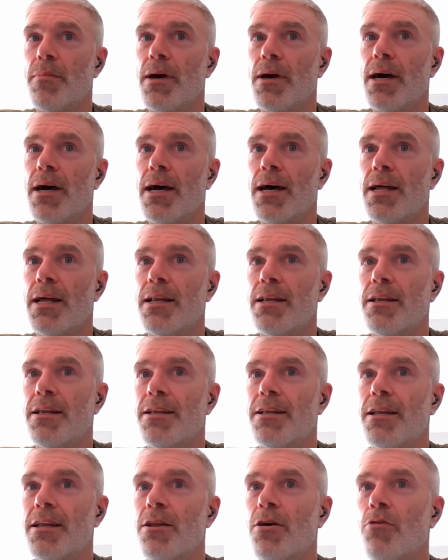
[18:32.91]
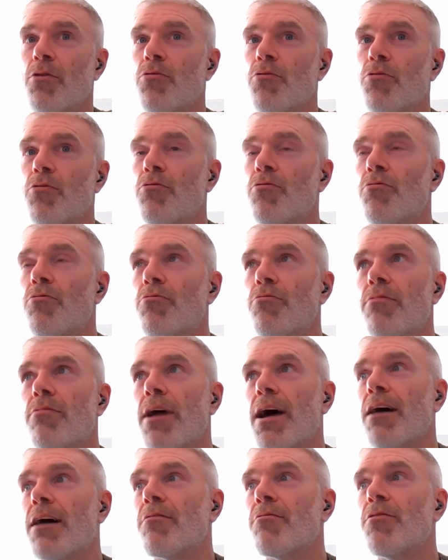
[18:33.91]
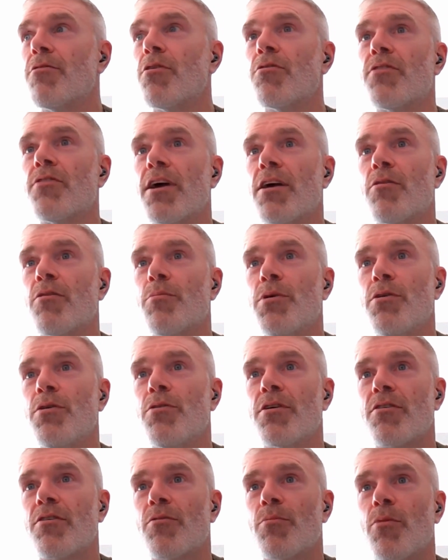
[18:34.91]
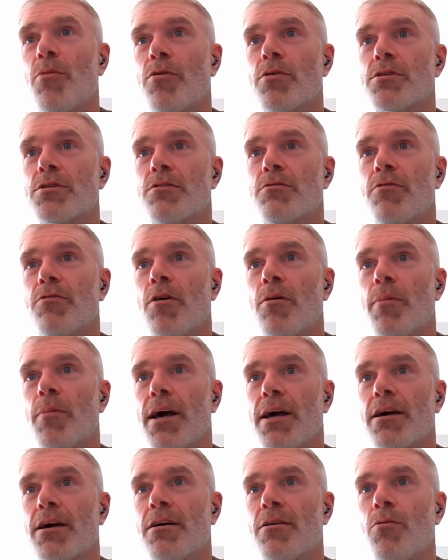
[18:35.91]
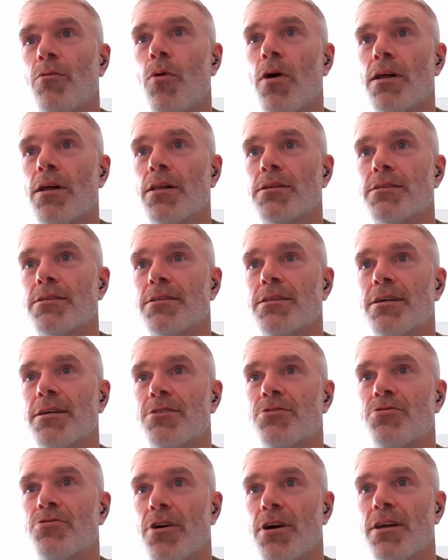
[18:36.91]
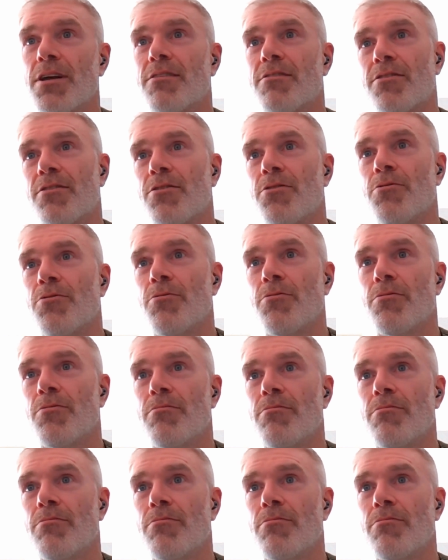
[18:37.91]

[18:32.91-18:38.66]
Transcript: and they don't have those therapeutic supports to fall back on whilst they're trying to,